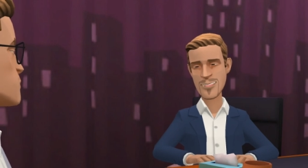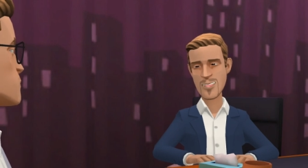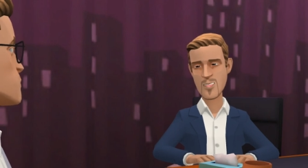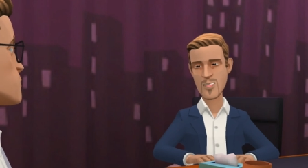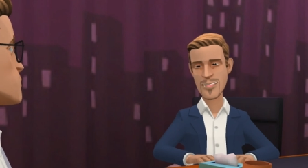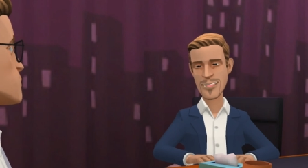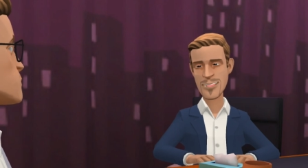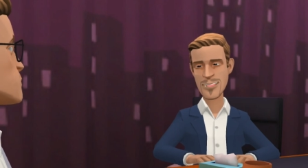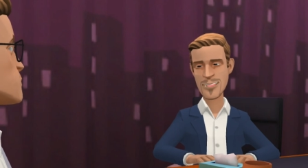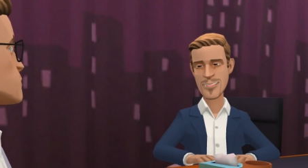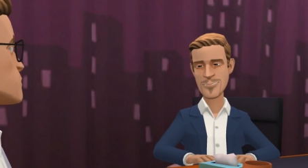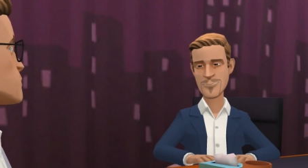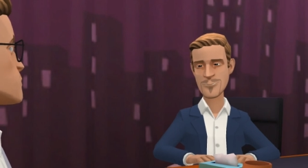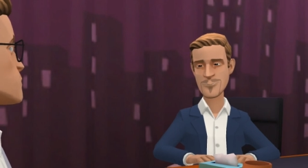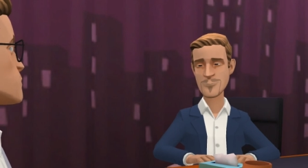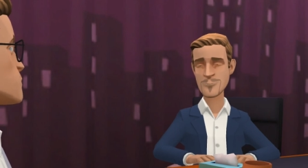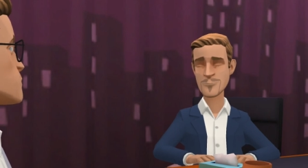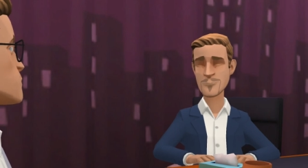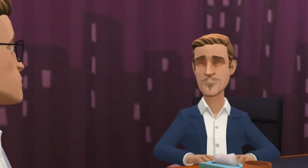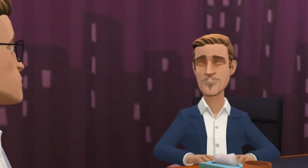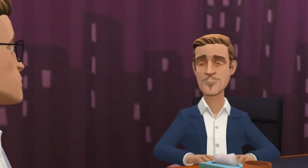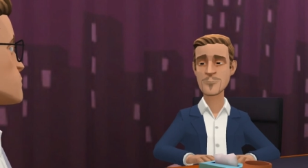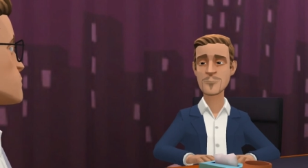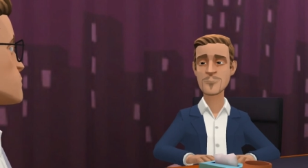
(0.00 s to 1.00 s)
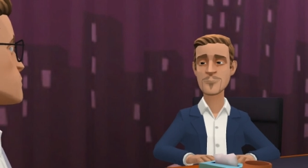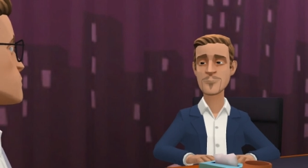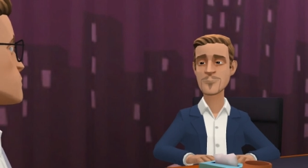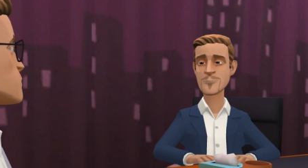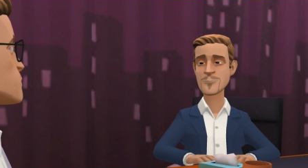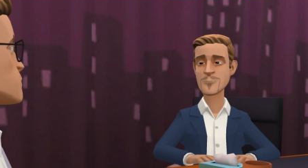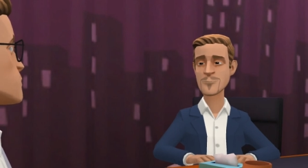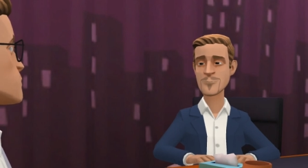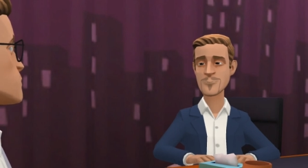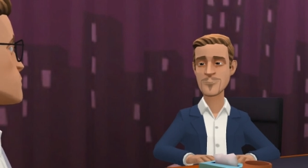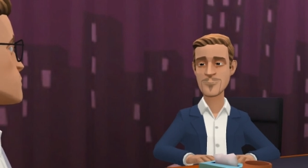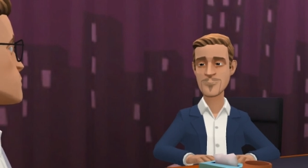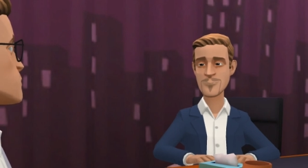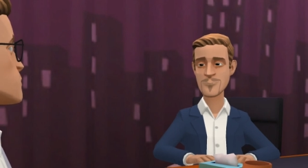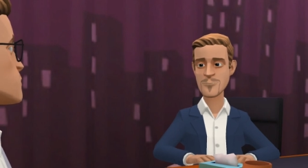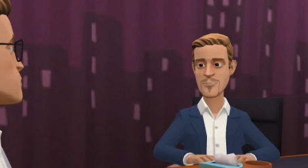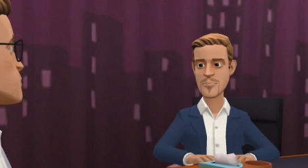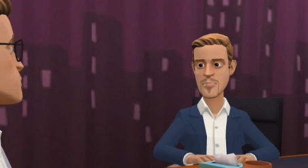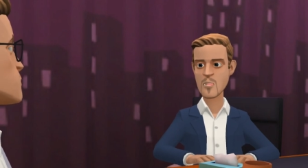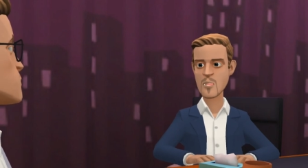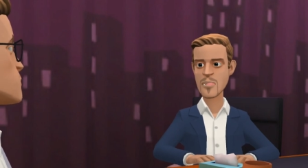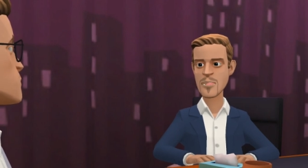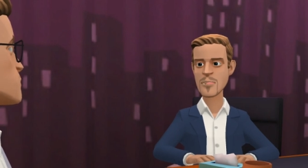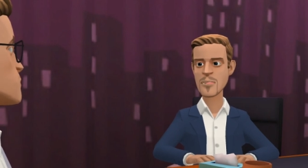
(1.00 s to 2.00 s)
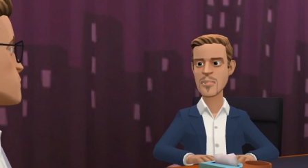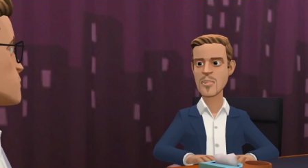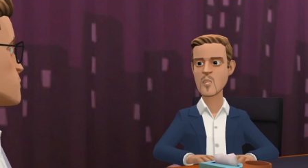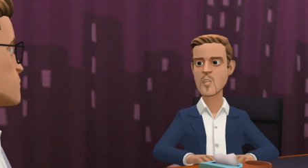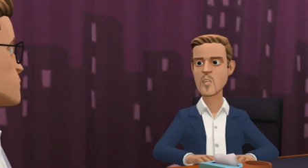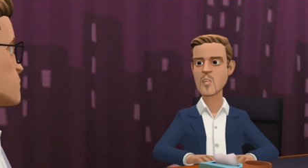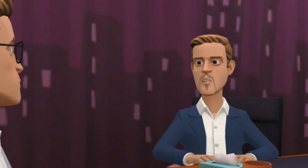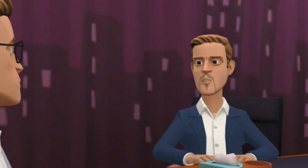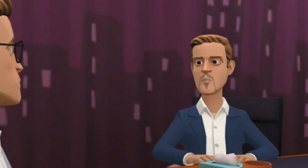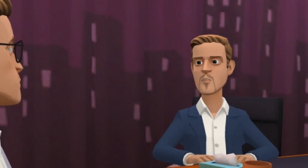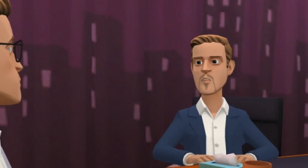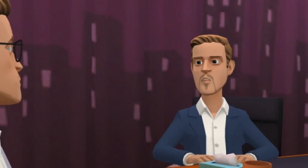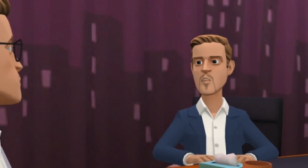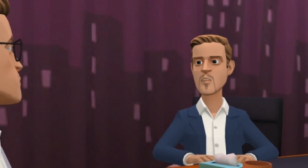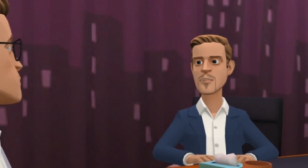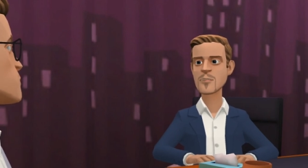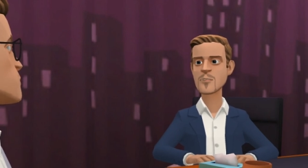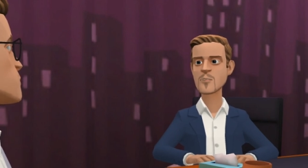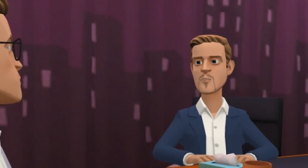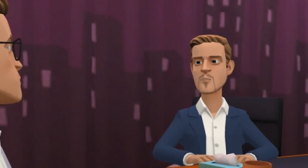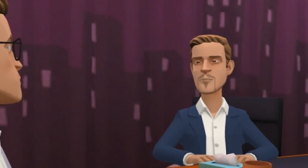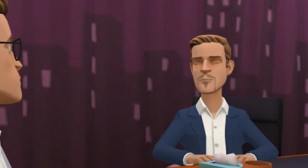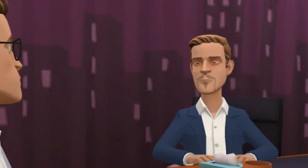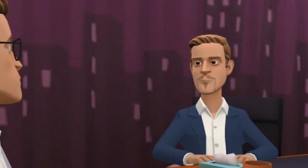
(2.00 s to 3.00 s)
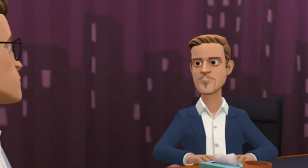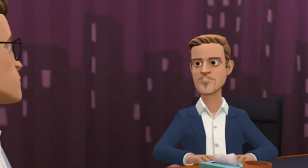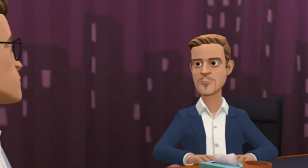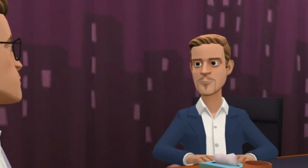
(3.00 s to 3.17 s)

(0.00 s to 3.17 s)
parties. Everyone here wants to know,